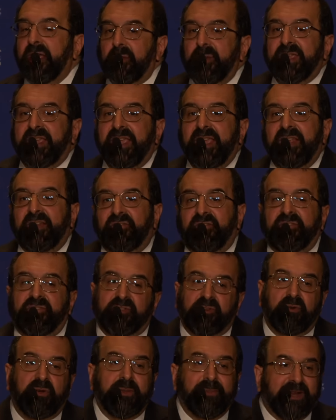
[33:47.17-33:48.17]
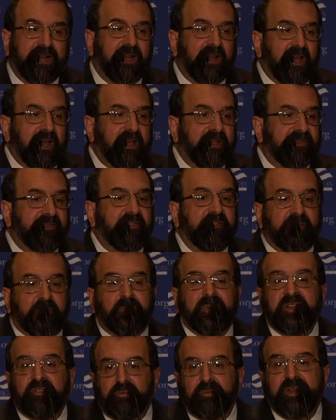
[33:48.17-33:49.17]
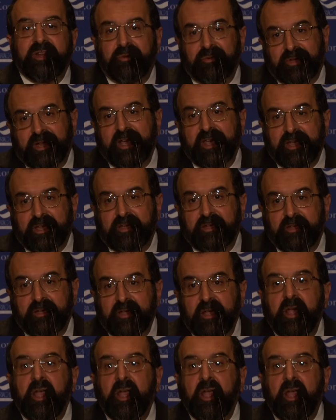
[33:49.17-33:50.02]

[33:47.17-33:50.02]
We can't just criminalize the speech we don't like.